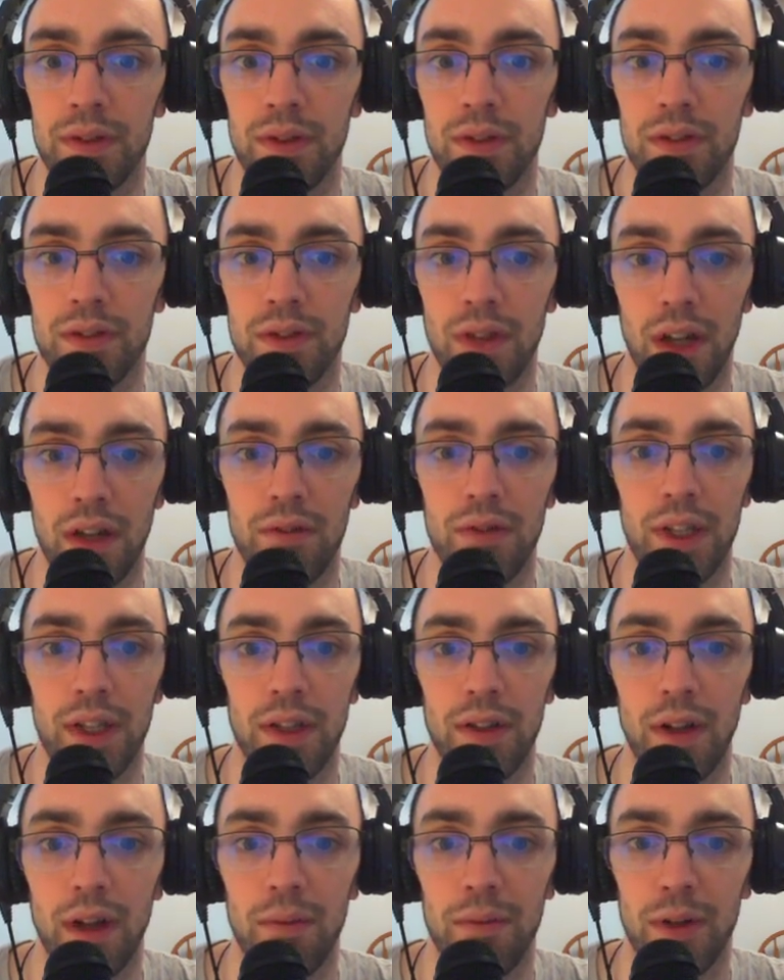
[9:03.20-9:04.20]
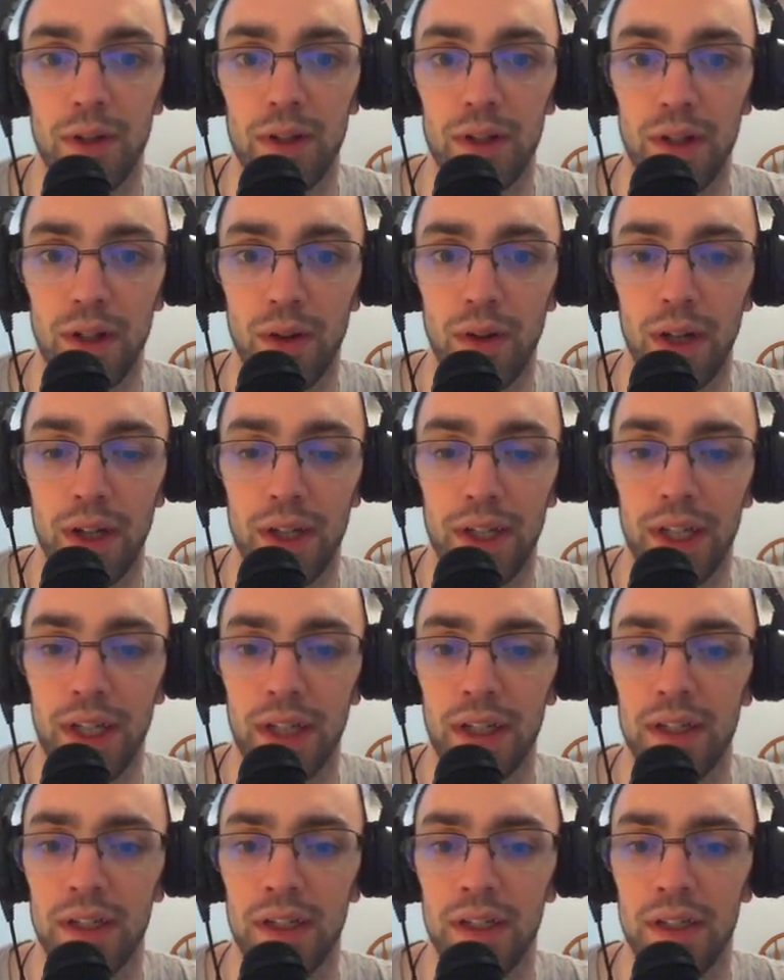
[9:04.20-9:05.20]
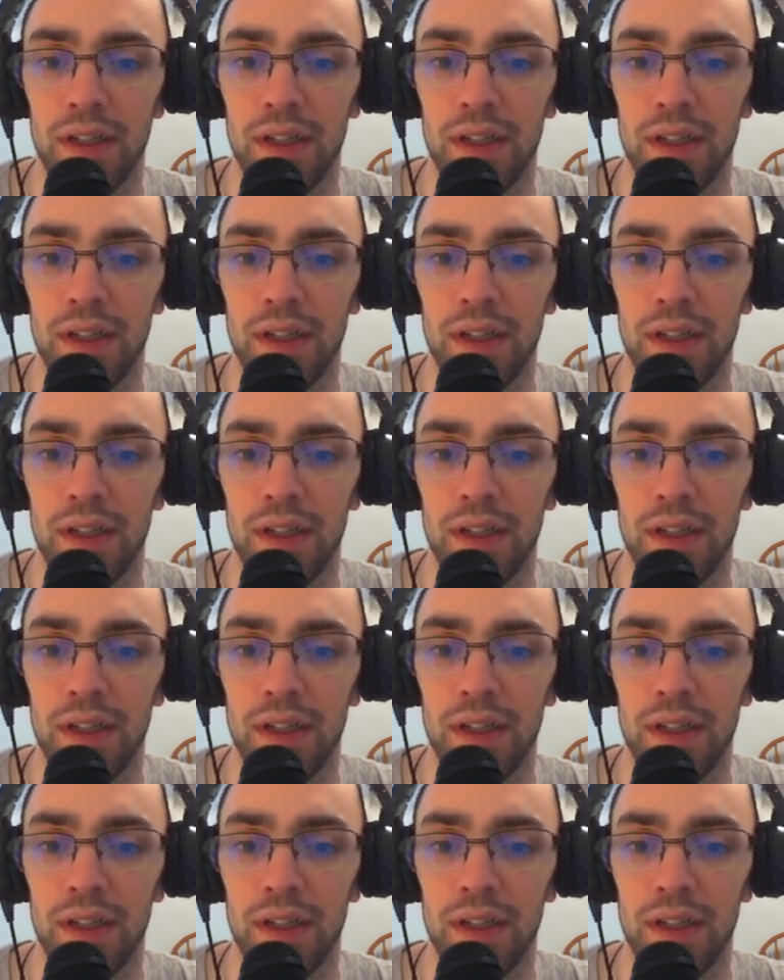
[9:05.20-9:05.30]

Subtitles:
So there's not really a lot more to go on here.